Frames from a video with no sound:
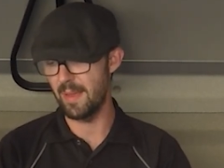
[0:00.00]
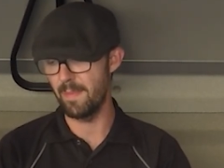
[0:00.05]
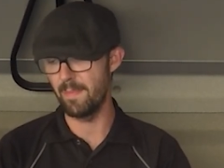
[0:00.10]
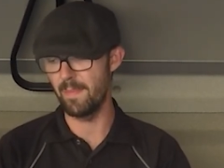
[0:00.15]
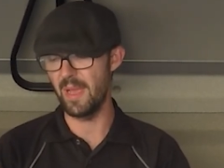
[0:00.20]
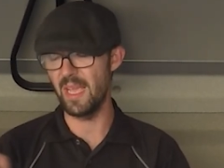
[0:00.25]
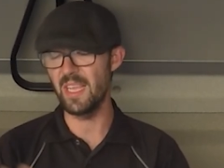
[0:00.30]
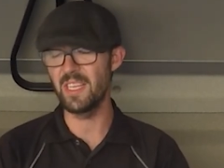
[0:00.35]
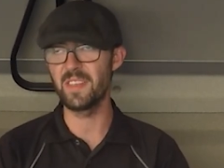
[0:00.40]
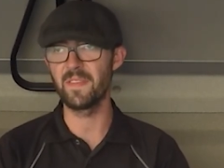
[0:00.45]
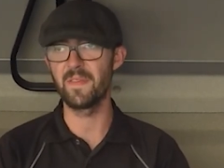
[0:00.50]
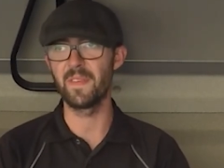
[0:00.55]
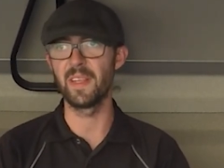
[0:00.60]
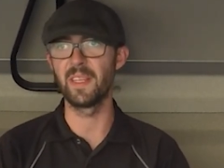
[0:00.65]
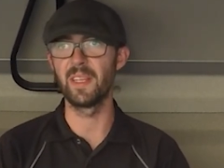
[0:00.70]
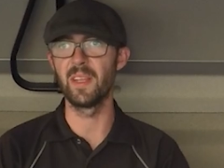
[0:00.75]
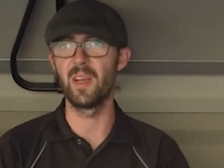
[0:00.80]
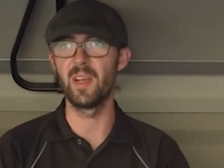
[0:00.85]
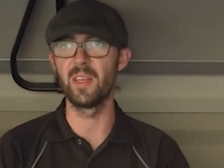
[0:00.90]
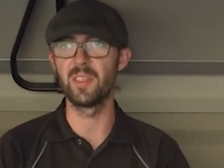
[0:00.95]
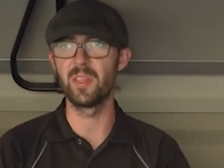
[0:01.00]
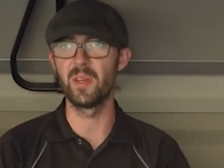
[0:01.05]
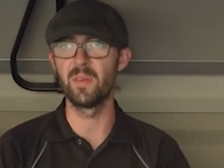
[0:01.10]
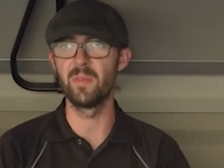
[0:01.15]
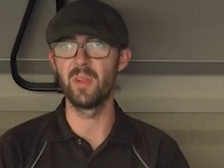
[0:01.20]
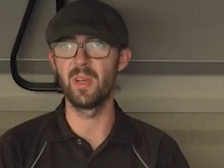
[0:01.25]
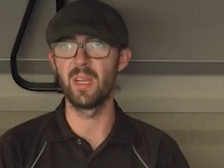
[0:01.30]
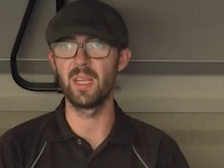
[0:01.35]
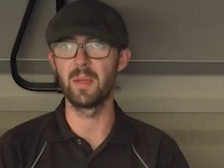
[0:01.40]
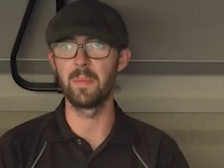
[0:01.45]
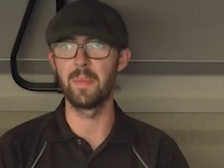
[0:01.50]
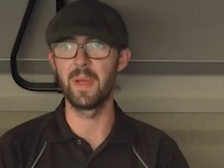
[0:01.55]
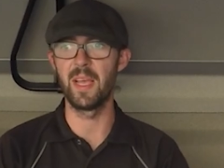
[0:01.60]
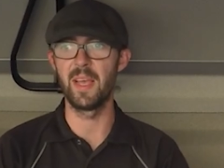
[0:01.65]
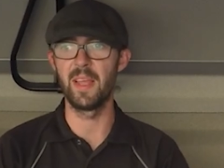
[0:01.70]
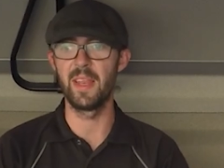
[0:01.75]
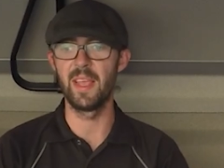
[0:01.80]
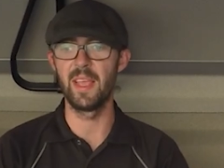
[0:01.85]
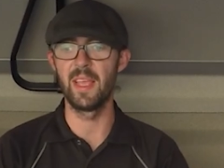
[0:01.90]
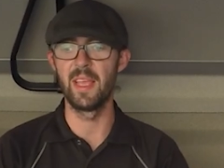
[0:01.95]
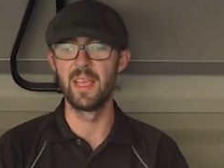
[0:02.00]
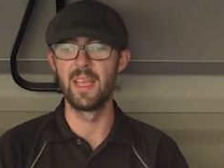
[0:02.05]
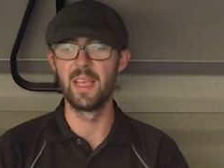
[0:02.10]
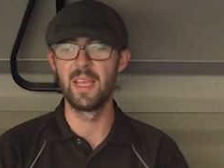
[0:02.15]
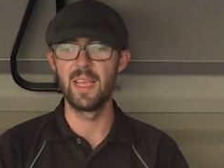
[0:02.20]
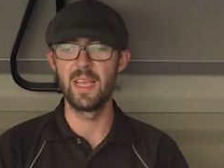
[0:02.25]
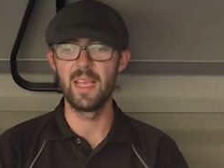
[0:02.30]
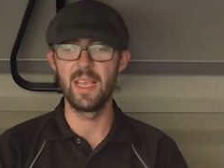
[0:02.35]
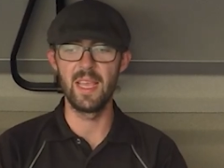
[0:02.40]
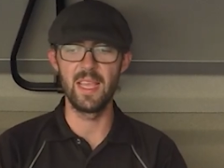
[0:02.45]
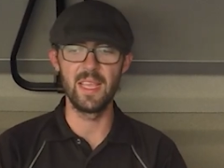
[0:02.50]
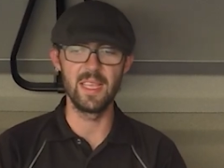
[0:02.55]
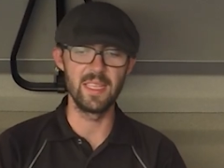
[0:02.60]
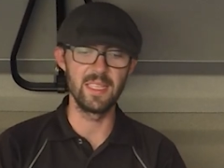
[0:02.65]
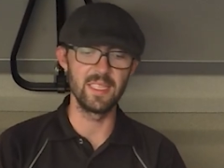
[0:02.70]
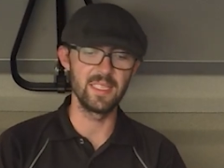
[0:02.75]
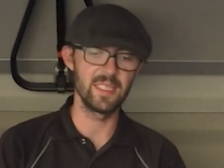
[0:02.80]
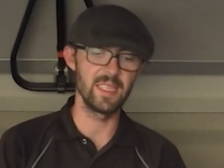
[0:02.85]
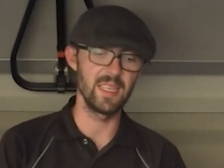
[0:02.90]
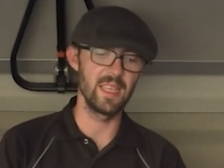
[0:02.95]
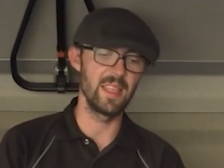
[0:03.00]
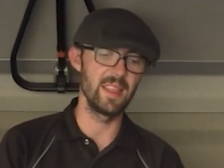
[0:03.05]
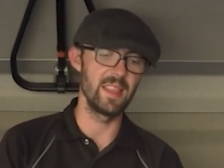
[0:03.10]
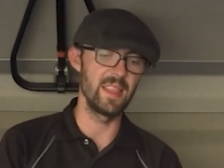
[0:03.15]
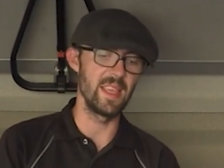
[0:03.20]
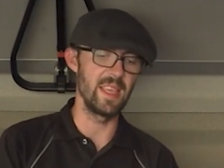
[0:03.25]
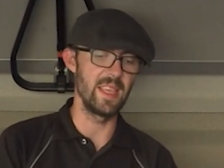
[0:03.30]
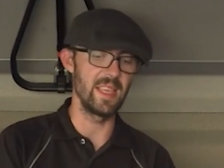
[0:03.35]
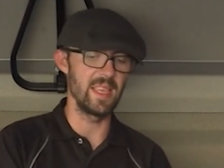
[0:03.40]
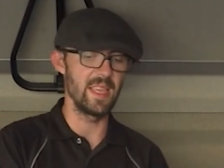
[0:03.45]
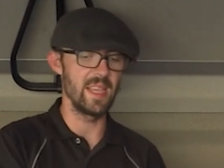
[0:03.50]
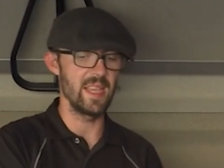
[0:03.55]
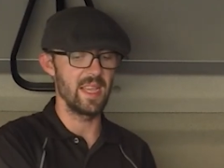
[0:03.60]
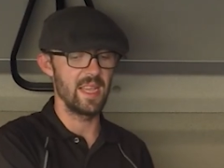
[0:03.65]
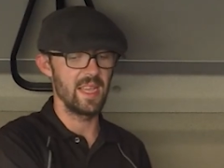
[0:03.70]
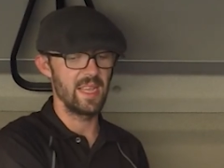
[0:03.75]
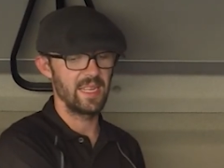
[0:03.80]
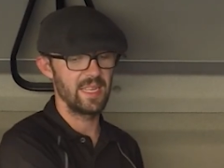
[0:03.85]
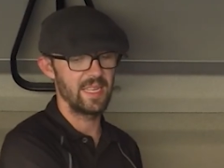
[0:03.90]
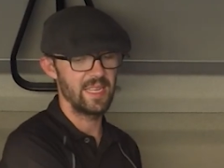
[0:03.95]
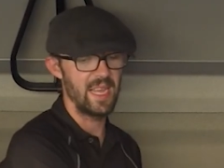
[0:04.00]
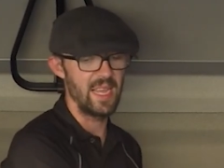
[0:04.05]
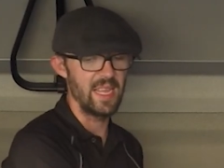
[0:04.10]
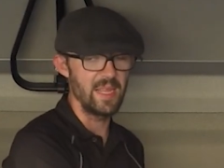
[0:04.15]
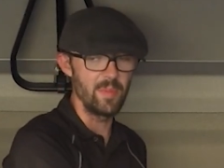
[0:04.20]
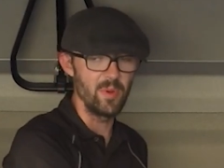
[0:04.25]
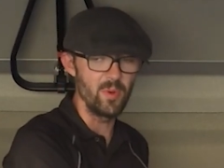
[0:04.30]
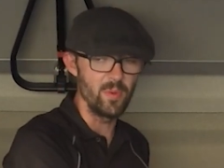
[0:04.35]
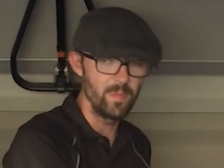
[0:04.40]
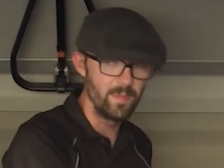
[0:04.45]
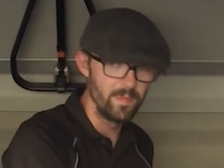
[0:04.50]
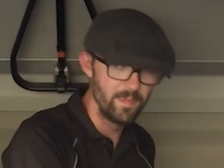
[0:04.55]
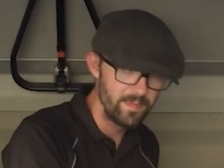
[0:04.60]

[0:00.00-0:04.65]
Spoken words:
major thing that I don't like about it is the cable.